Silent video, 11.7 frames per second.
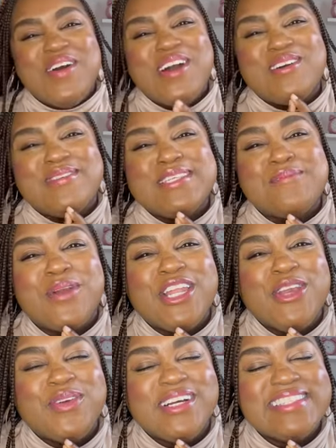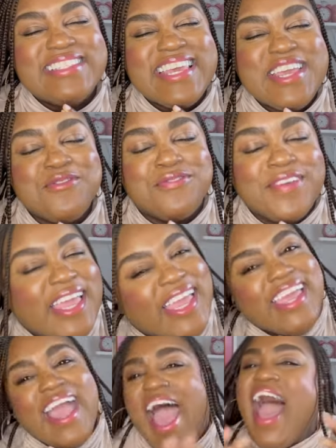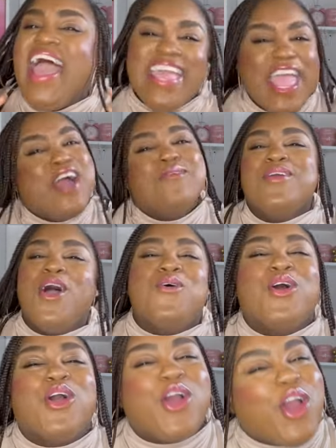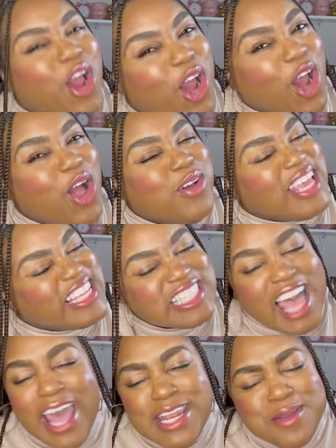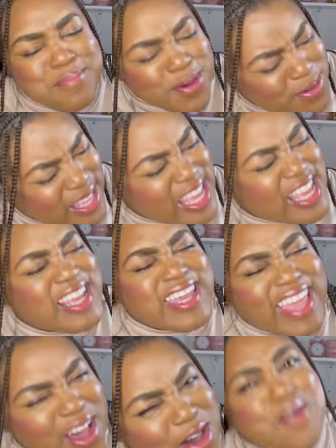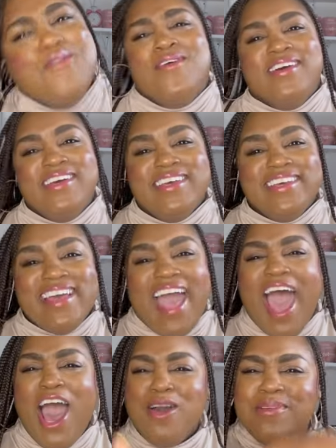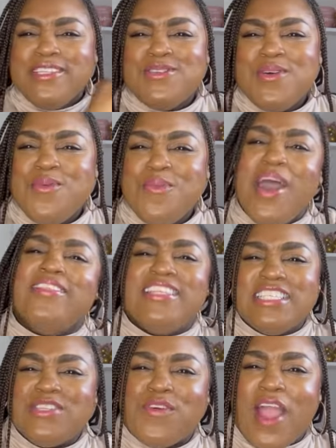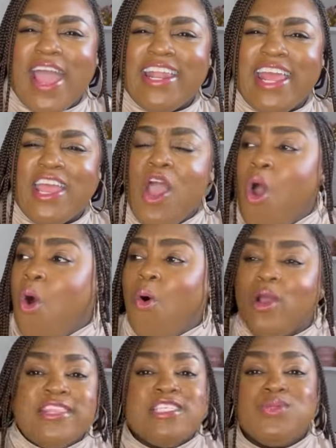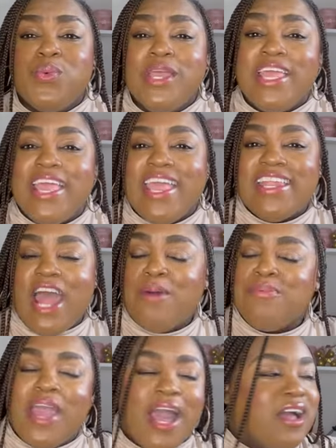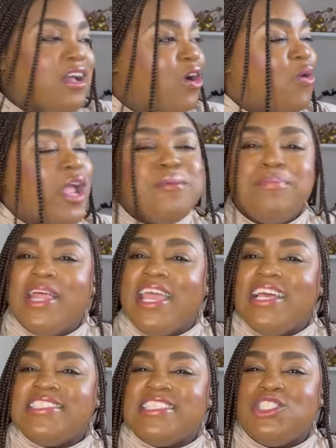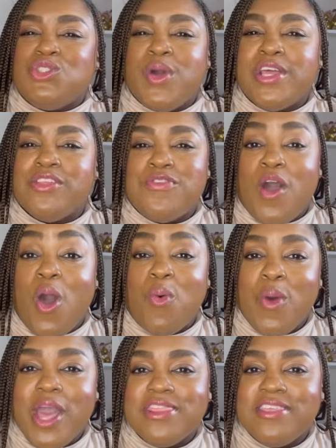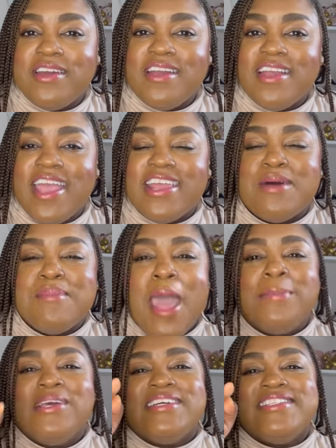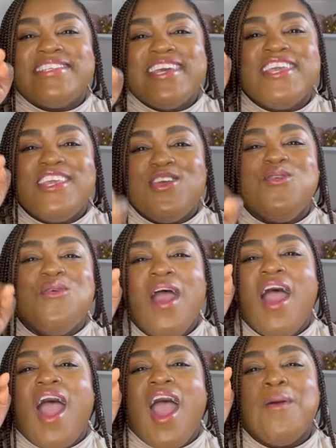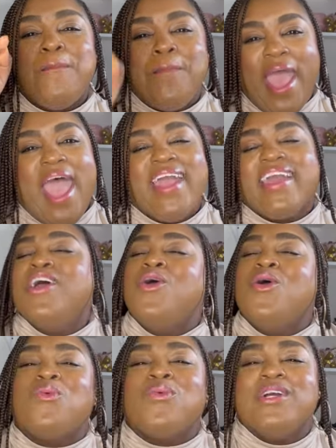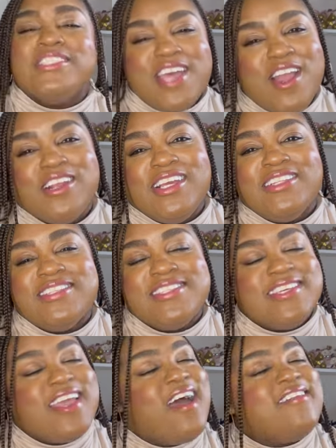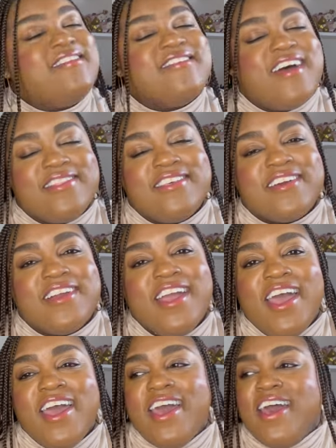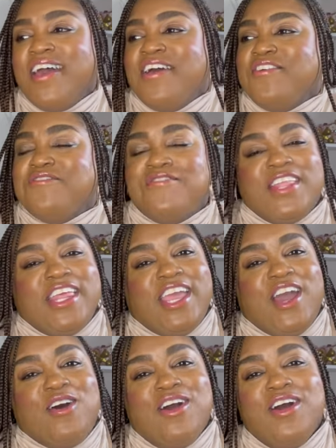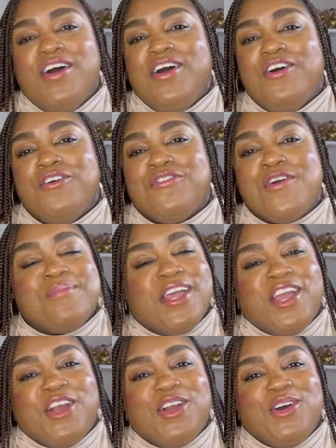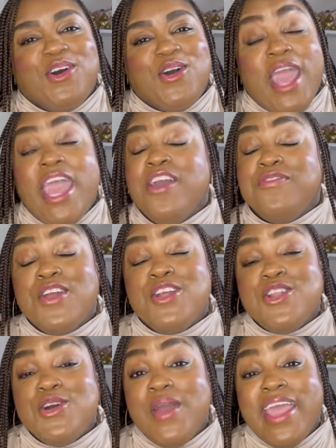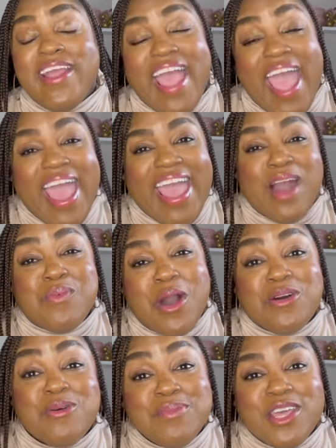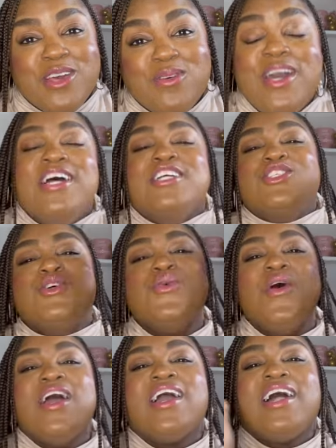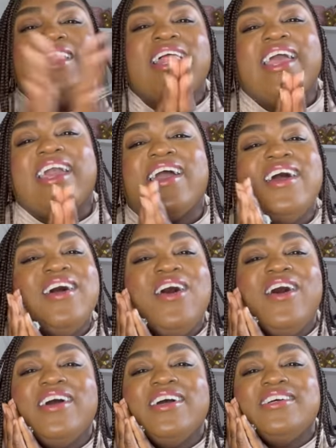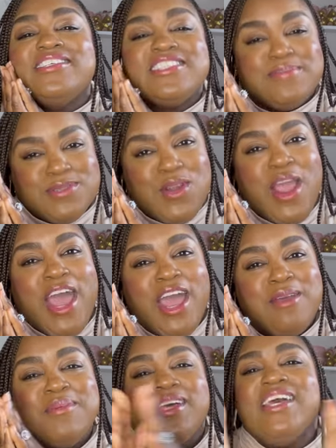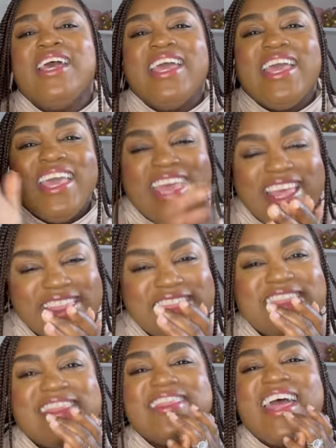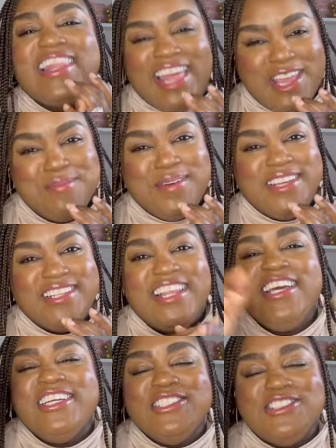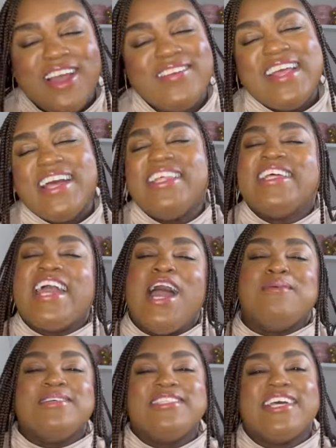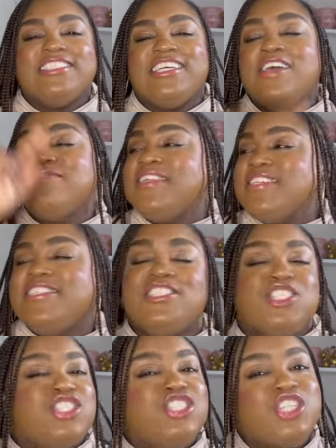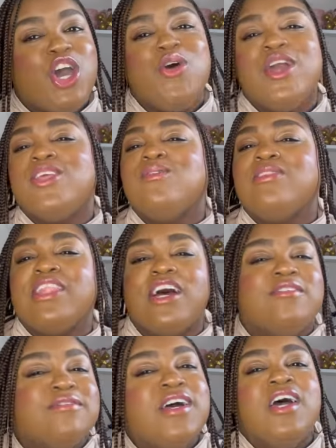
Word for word: welcome to Pretty Real TV. I am your girl. Yes, honey, bookie, go. I hope you're doing well this Friday or this weekend. I hope you got great plans, enjoying the fall weather, and I'm happy to see you back, returning to see another video from your girl, okay? If you're new here, hey, I welcome you to click subscribe, hit that like button, drop down in the comment section if this is your show and you love